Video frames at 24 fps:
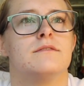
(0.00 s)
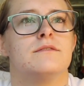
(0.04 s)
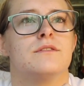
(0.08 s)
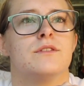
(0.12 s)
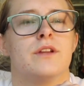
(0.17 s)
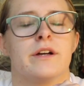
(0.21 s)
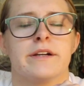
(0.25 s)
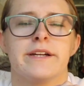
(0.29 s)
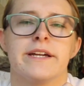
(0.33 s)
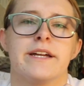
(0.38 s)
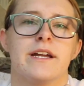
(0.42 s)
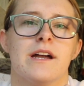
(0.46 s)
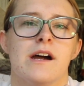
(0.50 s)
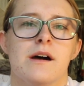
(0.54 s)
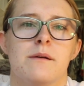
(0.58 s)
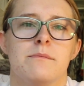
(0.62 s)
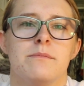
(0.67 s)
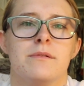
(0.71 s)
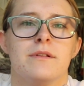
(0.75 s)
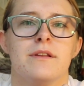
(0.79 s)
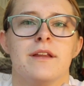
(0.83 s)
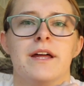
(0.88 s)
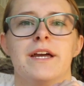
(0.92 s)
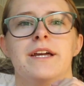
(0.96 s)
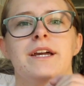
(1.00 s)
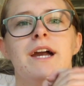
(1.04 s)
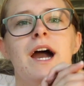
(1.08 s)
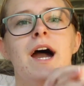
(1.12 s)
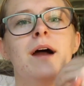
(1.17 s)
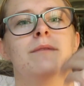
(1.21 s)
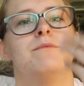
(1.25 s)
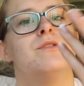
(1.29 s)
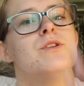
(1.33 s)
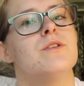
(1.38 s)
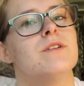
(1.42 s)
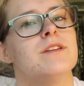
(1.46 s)
looking up. Like,
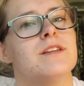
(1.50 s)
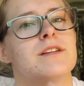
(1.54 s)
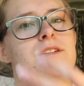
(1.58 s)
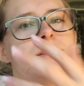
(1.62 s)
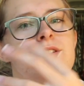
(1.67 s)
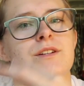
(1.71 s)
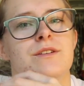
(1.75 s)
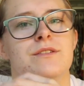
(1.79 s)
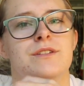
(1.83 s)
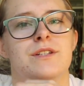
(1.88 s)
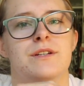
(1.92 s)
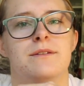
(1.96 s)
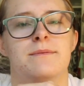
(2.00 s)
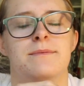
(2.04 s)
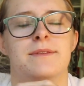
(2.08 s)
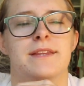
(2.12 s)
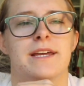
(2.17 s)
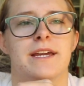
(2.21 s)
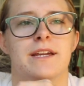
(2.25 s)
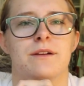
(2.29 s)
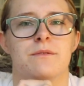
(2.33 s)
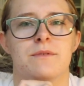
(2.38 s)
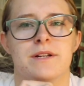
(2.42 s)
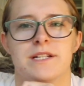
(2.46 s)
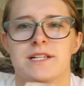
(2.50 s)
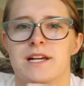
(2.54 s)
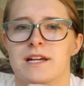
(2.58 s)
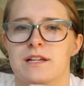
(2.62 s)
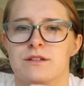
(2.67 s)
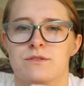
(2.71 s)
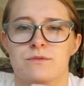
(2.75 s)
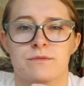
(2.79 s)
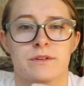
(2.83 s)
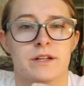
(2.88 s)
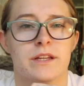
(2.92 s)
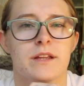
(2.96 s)
I'm doing this YouTube thing, which
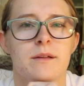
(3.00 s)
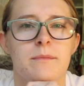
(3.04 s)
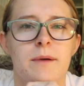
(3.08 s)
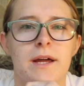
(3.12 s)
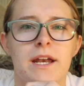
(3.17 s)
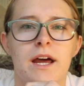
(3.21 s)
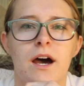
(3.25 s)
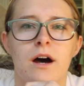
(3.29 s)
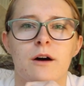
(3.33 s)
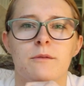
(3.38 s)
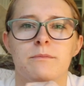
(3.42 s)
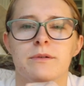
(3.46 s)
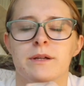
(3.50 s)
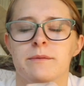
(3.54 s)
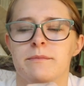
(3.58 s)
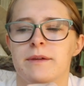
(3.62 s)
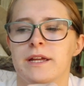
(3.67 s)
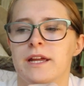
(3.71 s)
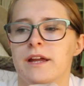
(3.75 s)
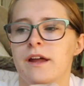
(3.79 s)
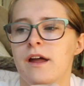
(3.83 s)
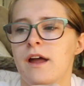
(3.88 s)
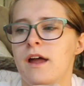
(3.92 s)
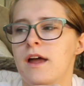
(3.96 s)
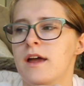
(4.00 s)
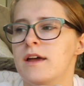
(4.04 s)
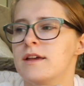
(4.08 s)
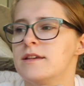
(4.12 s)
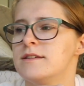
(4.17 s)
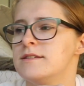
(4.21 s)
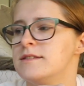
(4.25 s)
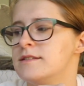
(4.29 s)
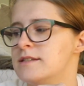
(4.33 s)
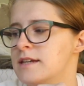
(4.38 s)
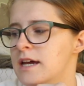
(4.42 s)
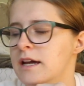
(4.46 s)
has really been helping me
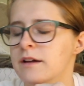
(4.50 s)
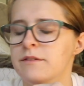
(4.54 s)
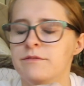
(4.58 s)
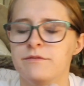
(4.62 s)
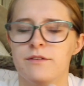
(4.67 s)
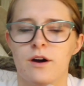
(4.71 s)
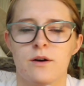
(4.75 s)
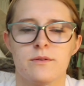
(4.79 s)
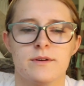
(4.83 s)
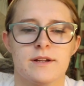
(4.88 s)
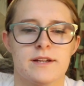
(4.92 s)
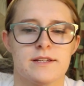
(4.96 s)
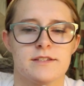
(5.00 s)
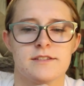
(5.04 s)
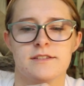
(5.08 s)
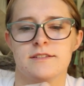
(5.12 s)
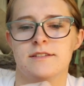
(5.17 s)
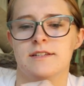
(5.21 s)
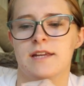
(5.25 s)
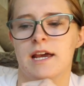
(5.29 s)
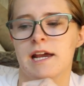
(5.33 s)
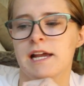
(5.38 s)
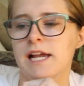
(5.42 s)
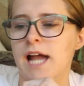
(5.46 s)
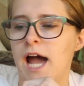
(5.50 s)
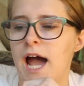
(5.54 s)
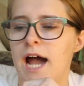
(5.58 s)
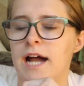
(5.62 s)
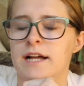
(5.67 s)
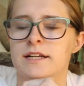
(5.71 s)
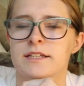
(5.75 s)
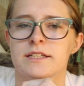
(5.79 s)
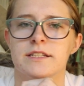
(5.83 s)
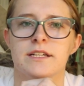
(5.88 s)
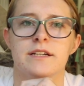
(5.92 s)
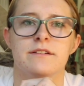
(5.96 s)
stay focused, stay
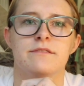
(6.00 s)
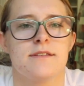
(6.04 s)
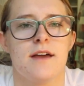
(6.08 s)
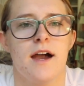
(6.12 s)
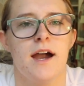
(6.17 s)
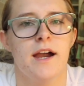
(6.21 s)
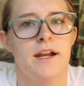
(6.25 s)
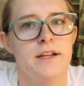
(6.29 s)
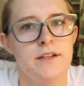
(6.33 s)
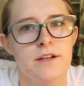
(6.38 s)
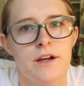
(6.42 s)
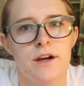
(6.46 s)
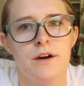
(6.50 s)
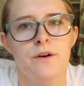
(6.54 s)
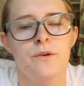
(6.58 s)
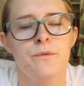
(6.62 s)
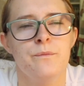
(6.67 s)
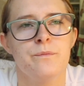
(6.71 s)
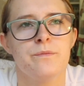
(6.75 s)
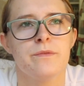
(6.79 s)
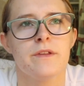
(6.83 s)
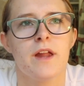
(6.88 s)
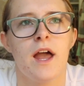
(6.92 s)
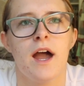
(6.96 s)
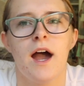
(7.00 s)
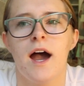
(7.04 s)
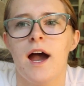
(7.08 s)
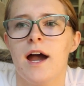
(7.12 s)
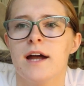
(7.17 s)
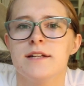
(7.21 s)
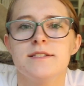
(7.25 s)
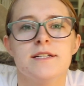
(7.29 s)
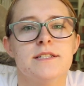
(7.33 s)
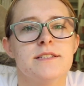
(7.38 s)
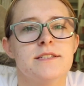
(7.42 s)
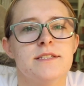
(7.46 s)
active. I know
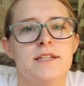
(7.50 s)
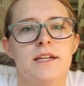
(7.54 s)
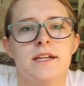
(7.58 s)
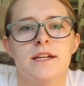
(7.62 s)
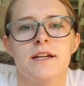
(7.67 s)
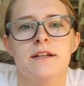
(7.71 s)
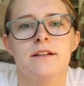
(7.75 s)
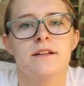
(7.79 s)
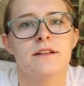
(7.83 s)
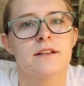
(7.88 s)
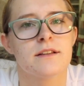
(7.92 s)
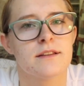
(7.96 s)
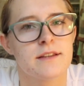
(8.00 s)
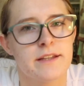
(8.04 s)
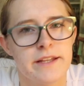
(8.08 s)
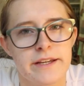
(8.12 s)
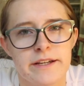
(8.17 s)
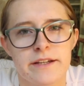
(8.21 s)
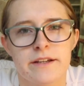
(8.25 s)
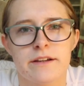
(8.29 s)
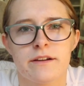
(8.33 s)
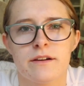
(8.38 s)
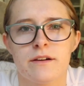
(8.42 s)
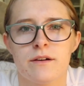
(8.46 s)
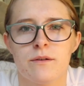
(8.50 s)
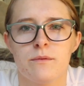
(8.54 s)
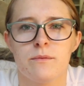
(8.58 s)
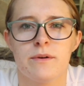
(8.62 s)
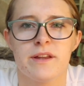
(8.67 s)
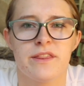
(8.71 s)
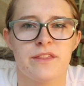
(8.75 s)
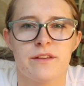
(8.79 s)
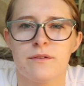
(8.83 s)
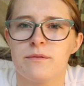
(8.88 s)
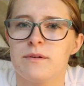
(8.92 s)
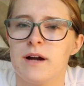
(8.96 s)
I just didn't click
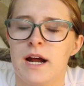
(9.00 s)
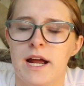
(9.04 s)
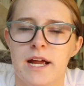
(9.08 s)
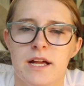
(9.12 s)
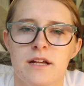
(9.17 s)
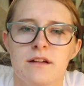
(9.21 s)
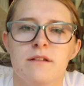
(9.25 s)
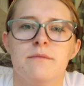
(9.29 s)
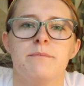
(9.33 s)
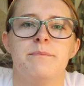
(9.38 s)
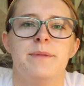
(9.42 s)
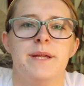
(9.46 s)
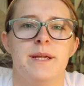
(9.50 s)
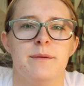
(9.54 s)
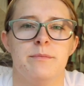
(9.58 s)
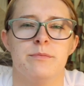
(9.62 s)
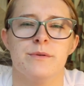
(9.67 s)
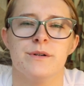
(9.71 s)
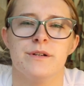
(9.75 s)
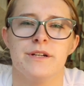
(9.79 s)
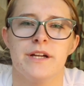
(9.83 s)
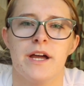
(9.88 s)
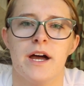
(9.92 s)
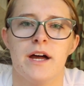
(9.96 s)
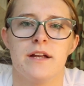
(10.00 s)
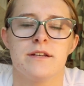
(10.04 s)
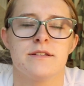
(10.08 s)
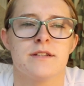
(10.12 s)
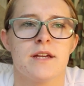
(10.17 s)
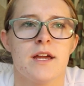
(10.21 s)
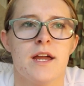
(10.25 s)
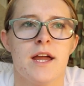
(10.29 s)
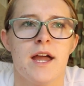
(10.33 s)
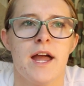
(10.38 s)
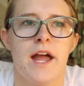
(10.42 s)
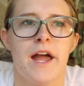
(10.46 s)
with the right people
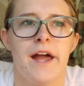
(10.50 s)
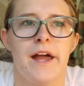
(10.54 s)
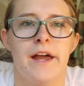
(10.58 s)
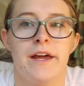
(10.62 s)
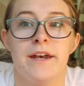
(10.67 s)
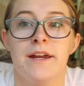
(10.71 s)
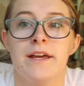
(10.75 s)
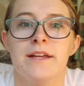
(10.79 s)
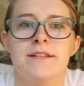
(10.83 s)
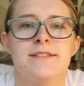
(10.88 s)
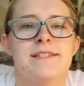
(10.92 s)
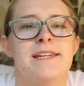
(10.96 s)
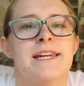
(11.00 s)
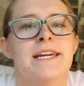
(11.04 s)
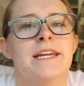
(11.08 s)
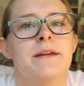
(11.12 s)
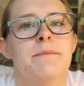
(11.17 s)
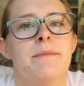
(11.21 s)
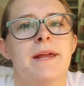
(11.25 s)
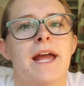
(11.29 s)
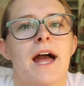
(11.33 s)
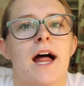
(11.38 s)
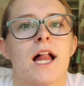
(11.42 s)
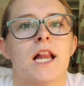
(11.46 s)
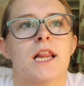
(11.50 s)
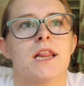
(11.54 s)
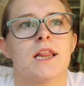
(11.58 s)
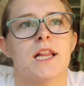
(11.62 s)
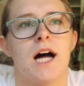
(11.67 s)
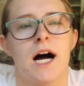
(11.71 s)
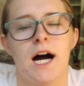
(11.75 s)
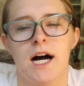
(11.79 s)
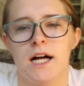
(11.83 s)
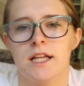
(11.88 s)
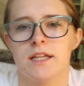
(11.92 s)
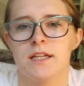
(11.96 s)
yet, and it's taken me a
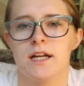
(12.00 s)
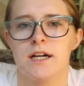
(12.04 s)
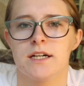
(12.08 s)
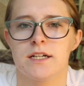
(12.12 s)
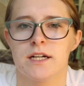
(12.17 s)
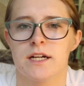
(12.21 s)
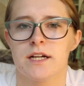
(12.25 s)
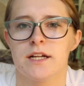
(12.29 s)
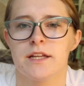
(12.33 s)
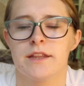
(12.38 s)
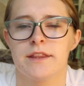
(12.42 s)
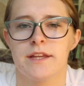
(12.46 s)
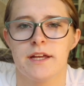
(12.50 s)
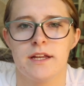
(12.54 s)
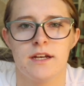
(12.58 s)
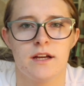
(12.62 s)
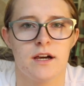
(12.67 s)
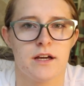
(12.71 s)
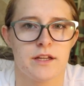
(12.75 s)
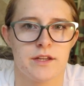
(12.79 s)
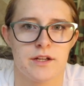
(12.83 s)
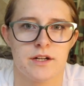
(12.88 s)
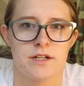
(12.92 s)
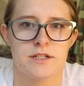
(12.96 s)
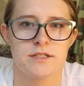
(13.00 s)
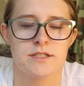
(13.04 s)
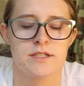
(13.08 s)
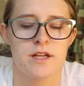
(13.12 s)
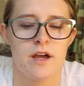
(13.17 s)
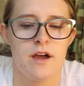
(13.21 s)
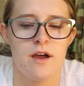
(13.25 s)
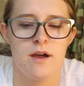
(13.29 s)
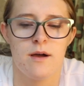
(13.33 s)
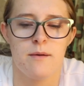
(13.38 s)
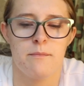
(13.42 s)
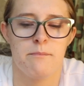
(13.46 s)
lot longer than others,
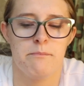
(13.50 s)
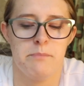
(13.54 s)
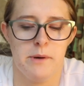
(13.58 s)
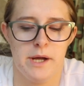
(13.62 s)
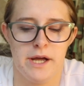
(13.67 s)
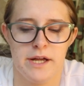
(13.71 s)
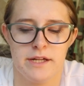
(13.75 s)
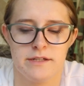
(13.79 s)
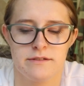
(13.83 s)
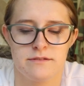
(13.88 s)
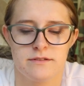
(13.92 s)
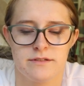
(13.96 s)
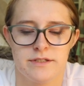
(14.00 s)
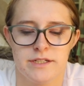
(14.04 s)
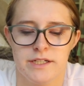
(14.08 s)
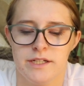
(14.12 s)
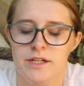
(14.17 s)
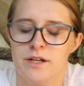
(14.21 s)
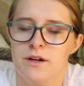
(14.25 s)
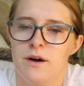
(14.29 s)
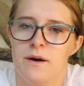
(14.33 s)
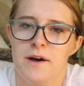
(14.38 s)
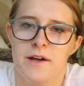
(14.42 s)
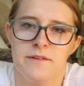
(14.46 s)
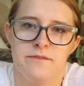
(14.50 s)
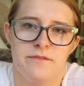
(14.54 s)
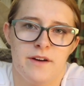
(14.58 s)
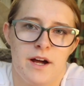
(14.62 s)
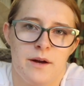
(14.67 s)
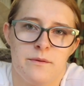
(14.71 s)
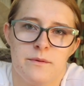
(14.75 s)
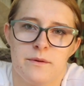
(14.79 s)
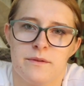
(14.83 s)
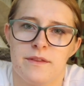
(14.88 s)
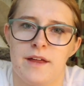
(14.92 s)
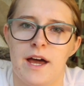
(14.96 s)
but, you know, I'm
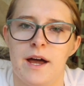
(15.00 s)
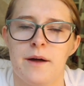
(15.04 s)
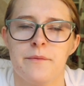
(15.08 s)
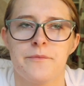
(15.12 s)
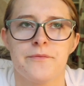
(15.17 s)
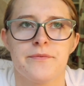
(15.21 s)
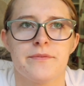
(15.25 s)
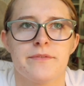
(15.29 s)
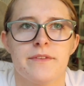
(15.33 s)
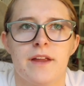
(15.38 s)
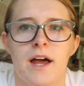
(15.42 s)
fine with that.